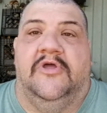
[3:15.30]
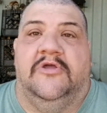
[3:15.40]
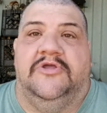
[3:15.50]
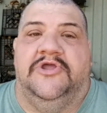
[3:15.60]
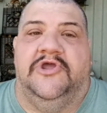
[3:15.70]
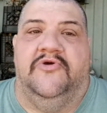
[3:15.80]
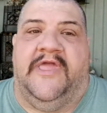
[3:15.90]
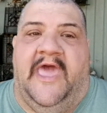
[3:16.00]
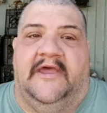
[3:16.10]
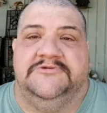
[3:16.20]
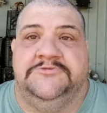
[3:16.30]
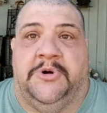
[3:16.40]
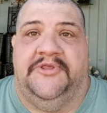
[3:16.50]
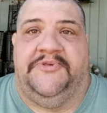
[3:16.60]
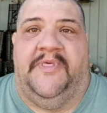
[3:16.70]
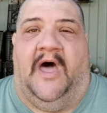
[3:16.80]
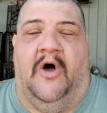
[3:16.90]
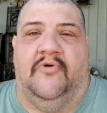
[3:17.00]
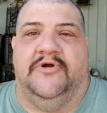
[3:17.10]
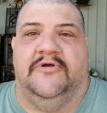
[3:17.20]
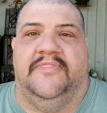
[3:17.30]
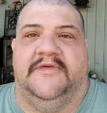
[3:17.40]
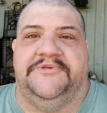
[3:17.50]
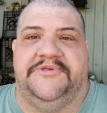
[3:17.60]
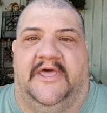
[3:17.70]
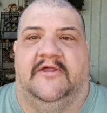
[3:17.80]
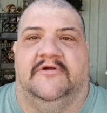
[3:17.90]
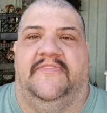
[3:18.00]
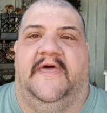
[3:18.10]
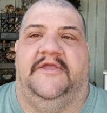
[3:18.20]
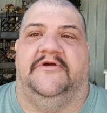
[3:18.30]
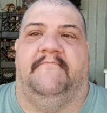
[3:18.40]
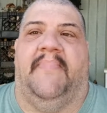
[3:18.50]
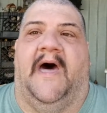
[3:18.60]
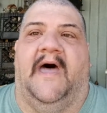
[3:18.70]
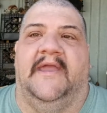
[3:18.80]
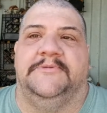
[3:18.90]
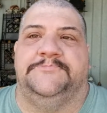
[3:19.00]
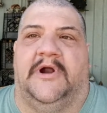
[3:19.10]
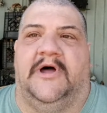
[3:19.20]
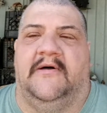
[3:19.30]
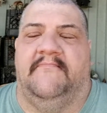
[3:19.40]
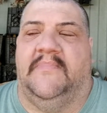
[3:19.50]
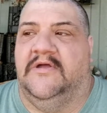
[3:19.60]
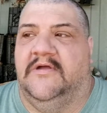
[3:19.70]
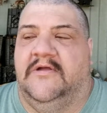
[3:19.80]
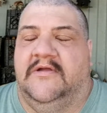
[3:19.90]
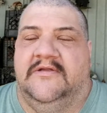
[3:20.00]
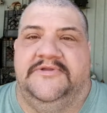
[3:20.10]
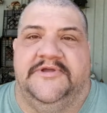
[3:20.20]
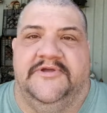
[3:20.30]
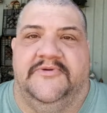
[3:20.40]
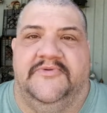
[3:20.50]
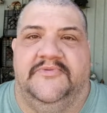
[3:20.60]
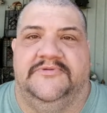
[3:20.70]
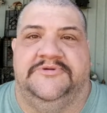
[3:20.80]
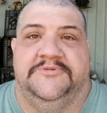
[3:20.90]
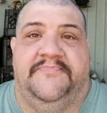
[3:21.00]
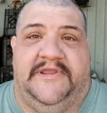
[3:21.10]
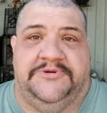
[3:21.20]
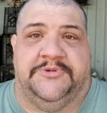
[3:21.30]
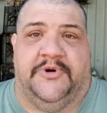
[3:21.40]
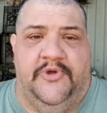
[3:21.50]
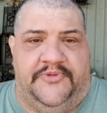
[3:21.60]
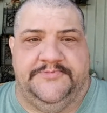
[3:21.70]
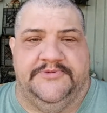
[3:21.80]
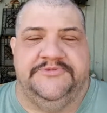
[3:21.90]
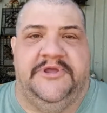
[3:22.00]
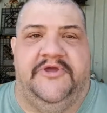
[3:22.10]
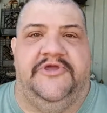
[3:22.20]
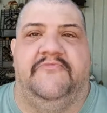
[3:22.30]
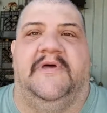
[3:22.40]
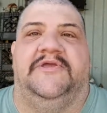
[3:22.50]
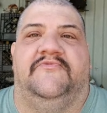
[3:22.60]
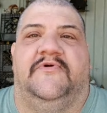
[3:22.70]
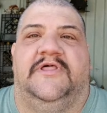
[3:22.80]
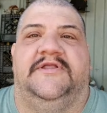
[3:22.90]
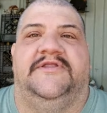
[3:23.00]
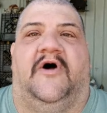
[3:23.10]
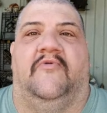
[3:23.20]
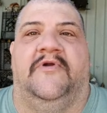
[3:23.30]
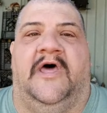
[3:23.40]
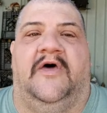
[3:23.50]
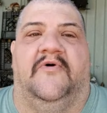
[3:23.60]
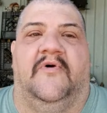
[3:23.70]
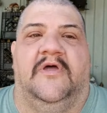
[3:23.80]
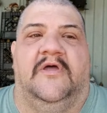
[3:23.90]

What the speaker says: You can trust the owner, the seller that you're buying from, to be truthful to you, but you really don't know.